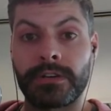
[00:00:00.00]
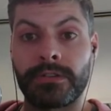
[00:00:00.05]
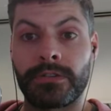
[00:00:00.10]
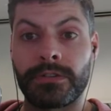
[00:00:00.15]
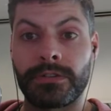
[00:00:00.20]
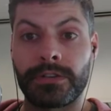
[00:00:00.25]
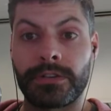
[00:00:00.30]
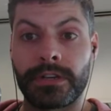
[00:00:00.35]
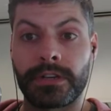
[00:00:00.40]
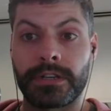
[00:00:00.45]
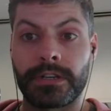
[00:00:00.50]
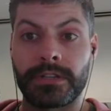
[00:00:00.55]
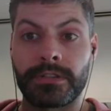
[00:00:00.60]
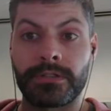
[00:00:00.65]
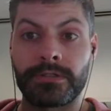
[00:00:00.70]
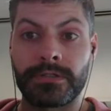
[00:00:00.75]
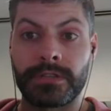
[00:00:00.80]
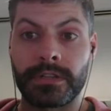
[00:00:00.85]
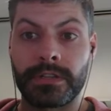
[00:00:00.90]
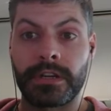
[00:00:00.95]
or they're going to
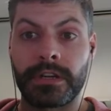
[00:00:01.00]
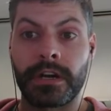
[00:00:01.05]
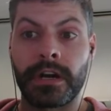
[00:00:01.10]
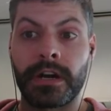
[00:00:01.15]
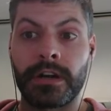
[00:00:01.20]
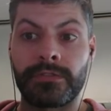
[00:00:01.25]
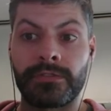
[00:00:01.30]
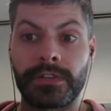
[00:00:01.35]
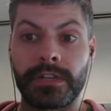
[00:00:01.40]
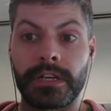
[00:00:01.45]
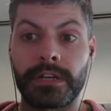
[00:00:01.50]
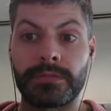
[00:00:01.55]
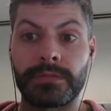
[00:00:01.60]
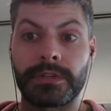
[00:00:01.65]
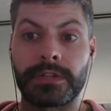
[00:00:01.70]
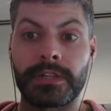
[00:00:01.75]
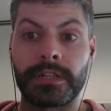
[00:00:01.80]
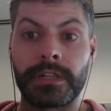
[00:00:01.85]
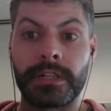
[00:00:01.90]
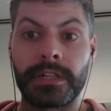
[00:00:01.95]
use an
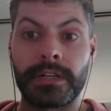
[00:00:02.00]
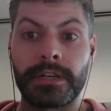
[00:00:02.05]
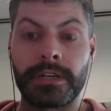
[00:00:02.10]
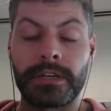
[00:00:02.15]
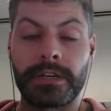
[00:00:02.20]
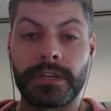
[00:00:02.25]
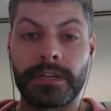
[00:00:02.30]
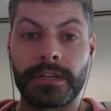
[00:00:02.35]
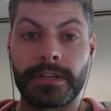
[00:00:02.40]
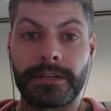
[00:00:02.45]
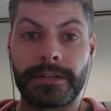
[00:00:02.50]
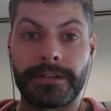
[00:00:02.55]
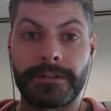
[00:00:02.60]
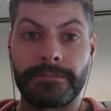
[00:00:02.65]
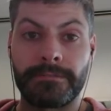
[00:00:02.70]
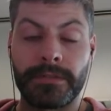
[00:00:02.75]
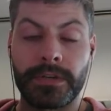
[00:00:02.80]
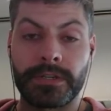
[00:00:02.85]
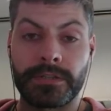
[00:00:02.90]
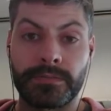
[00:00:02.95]
off-label
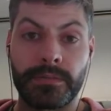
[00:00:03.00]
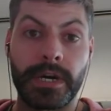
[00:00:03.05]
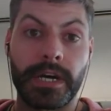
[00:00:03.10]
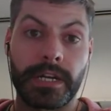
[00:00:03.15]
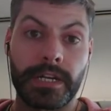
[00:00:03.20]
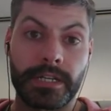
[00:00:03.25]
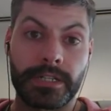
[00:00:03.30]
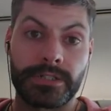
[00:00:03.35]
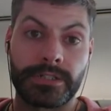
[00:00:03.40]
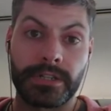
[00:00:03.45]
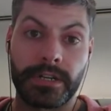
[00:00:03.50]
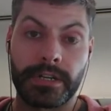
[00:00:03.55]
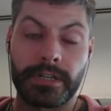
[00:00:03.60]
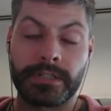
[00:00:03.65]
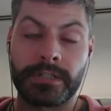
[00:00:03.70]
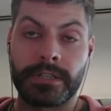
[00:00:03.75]
Osmotica drug.